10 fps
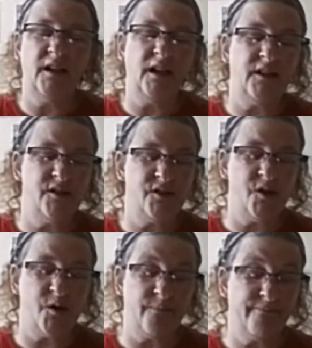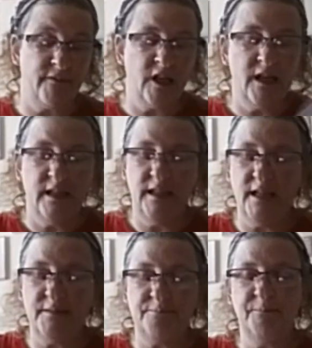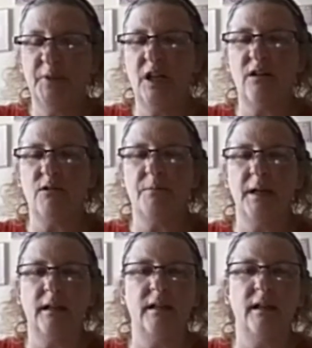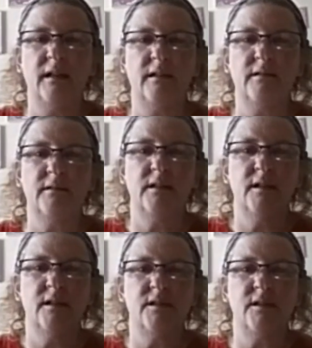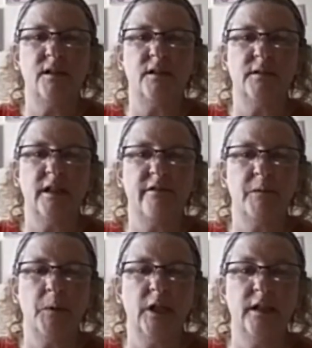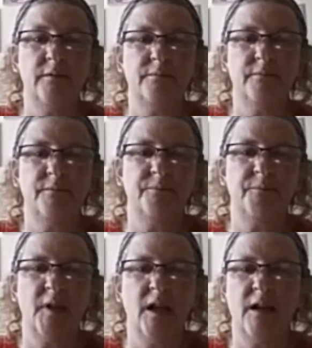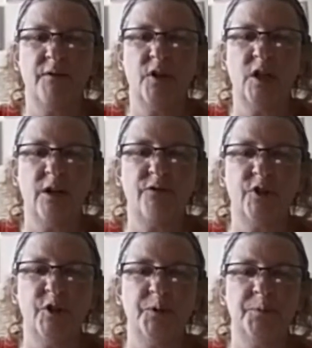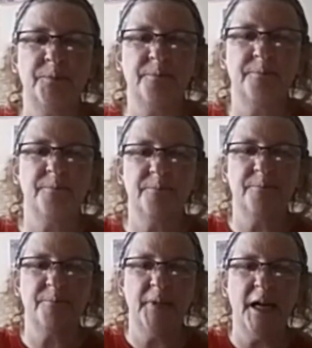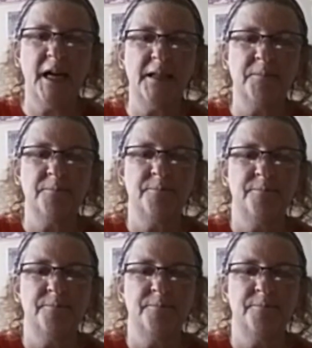And so, yeah, but I'll go back and get it. So, everybody, have a good afternoon. Bye.